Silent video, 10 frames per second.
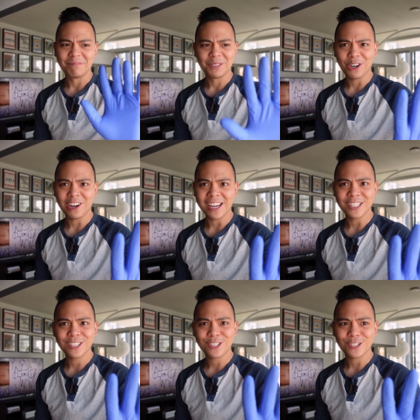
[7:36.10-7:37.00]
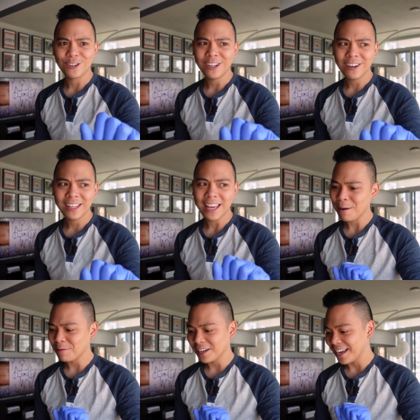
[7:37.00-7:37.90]
Sorry guys, turning on the
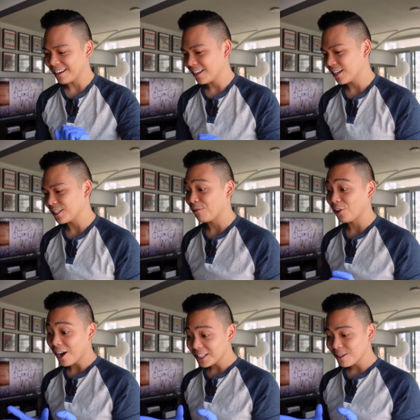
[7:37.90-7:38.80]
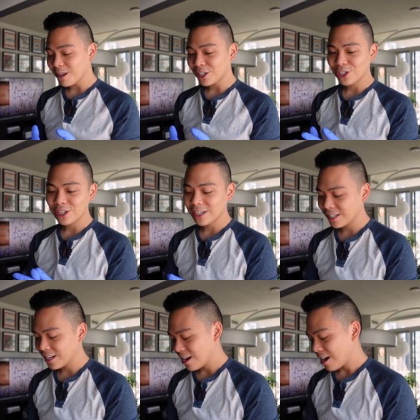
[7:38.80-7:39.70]
camera again, because I forgot to
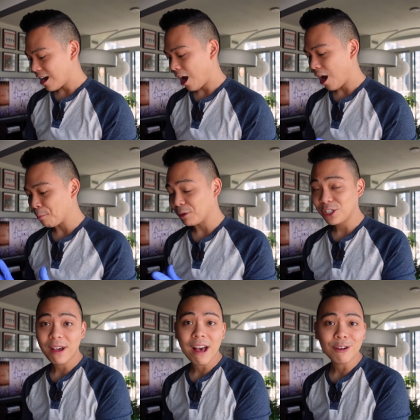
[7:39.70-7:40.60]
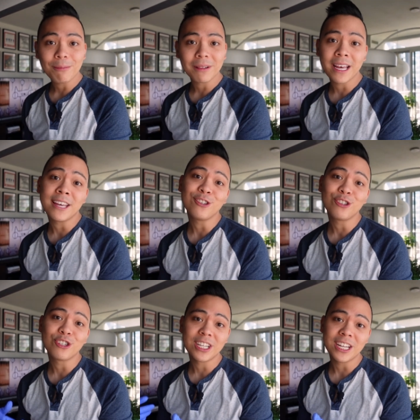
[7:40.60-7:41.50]
mention, um, once you have your plant, you
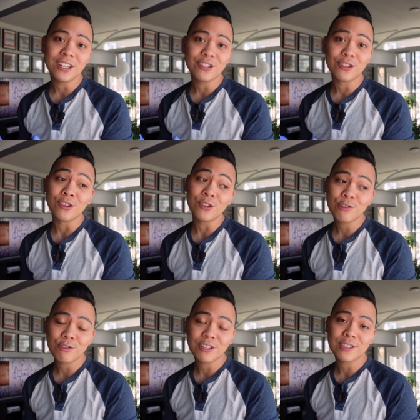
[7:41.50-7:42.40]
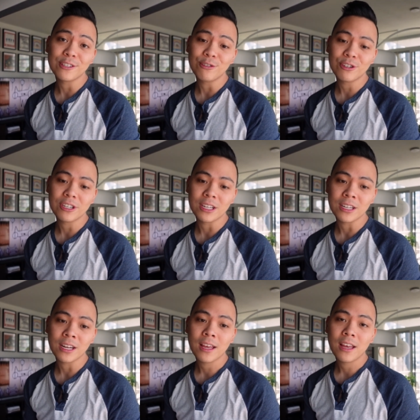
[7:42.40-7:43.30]
should change the nutrient
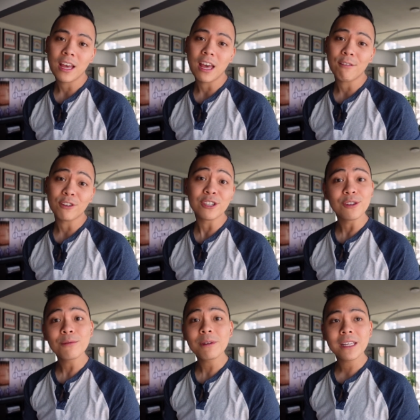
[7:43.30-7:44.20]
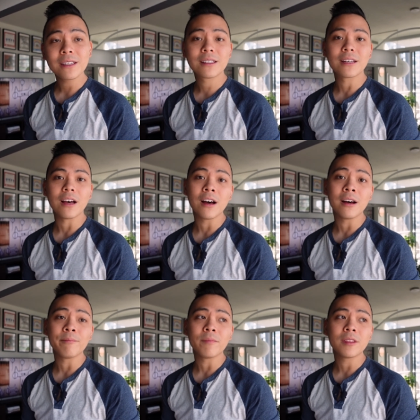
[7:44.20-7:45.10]
solution every two weeks.
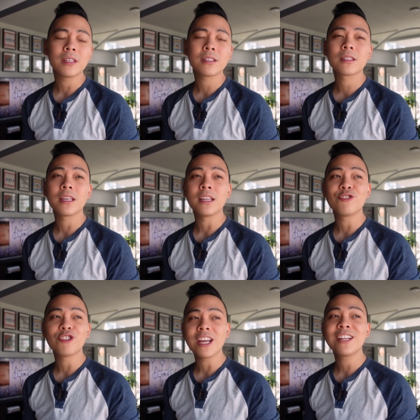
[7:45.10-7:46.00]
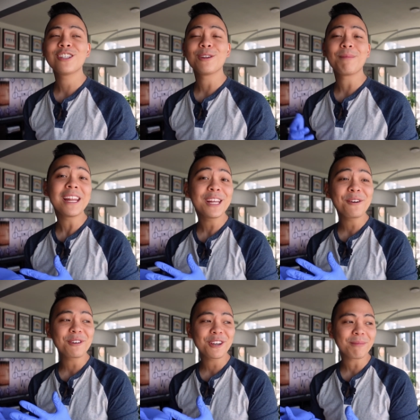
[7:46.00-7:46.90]
Um, this can change
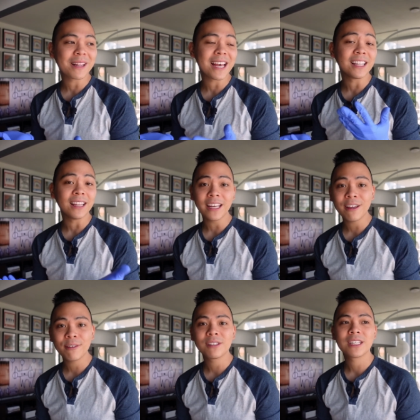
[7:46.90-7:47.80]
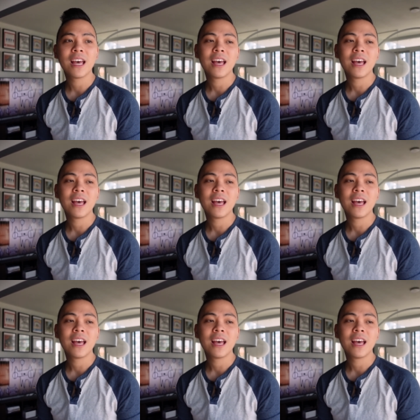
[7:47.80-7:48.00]
depending where your plant lives.